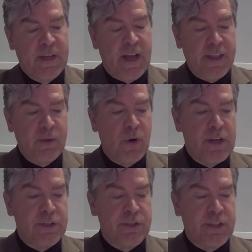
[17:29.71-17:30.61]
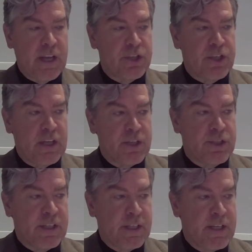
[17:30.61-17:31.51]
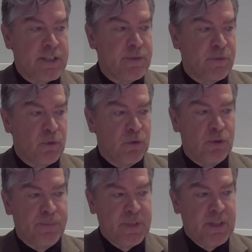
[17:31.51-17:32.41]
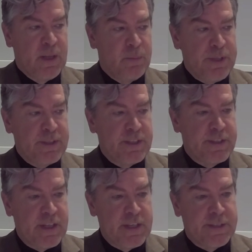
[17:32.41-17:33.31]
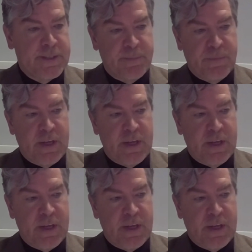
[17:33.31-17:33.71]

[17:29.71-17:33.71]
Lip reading: I think where it does get challenging is for businesses,